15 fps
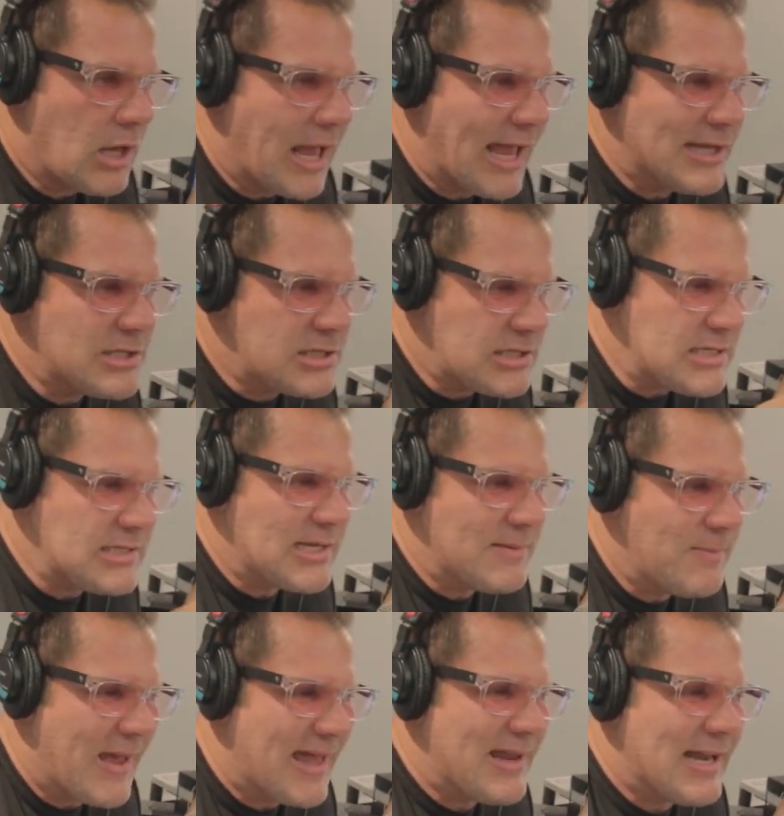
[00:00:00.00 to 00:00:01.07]
and she's
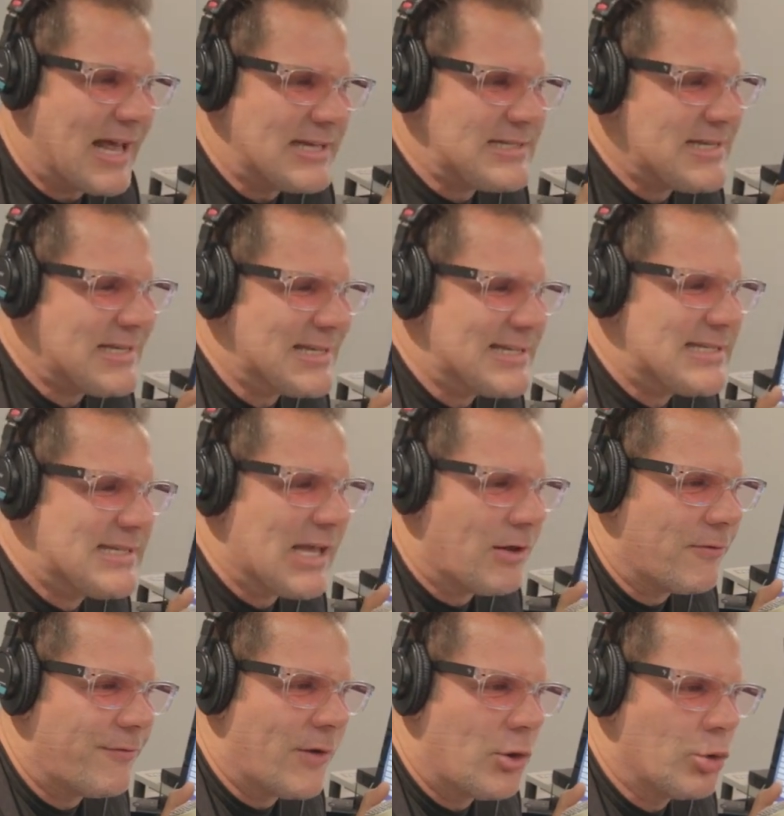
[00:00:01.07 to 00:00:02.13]
in bed, and I see the
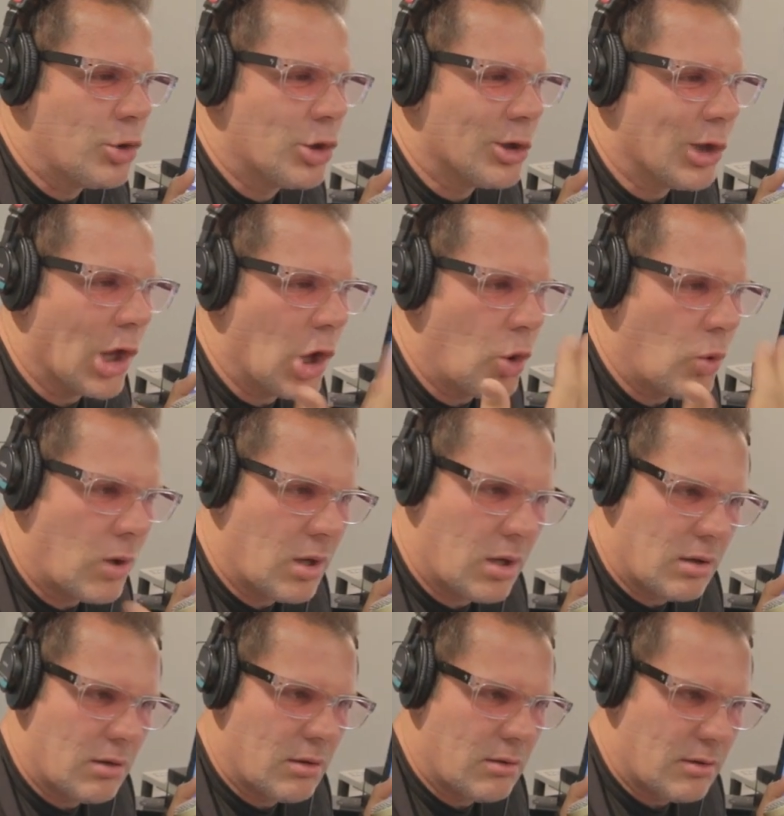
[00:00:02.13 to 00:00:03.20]
cell phone glow,
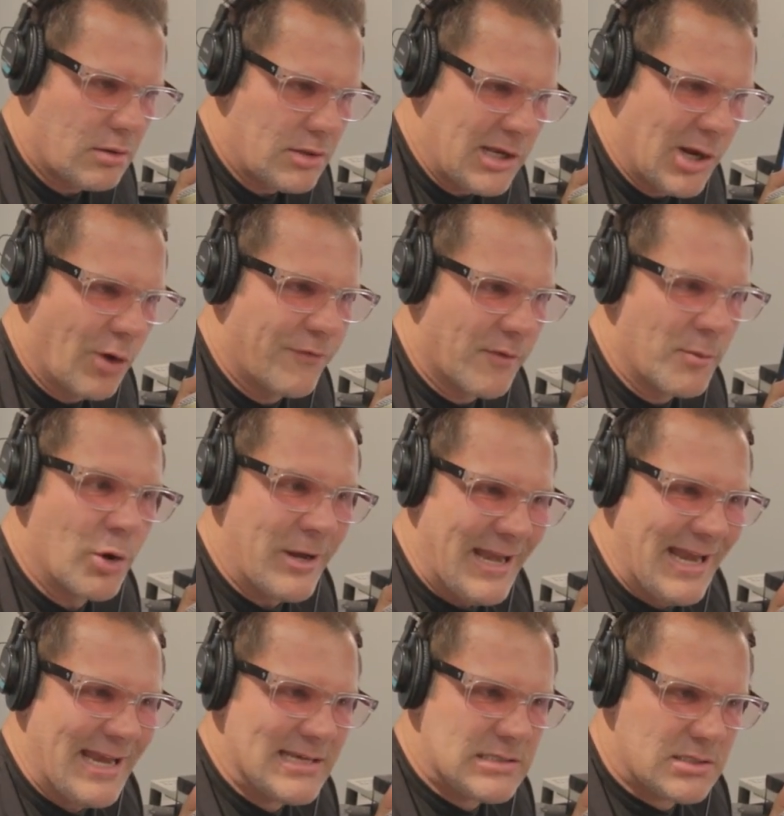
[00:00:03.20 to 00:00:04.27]
you know, from her
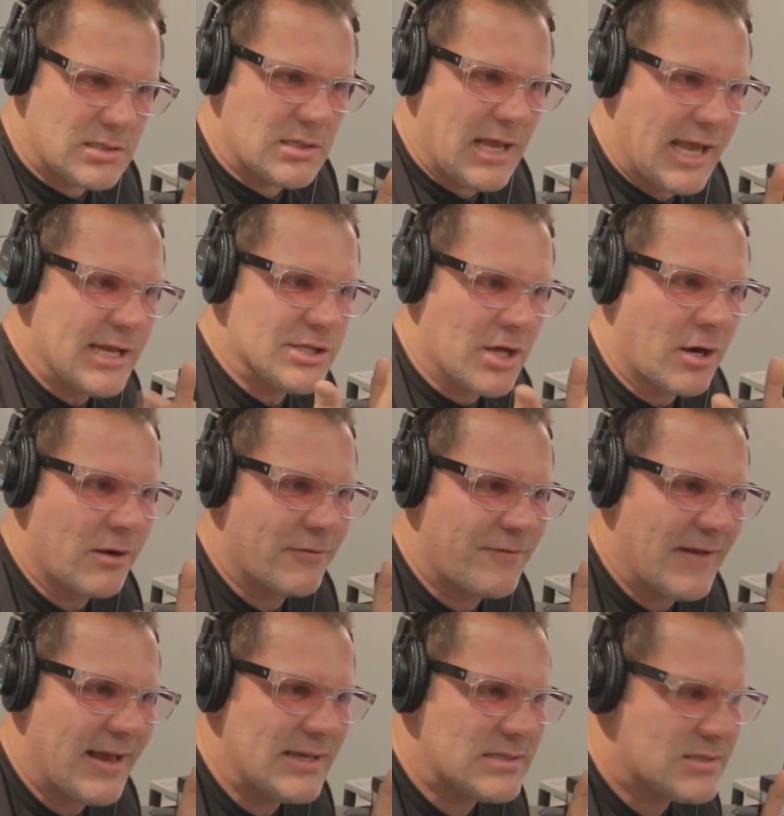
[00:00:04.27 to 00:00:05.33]
knees. Yeah. And it's on her
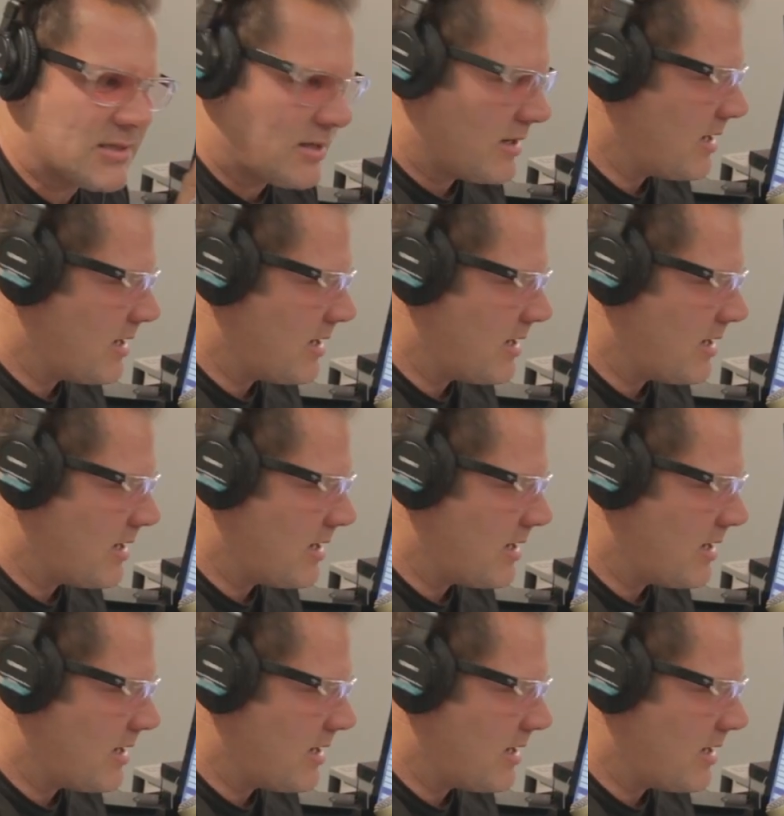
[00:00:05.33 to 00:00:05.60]
face.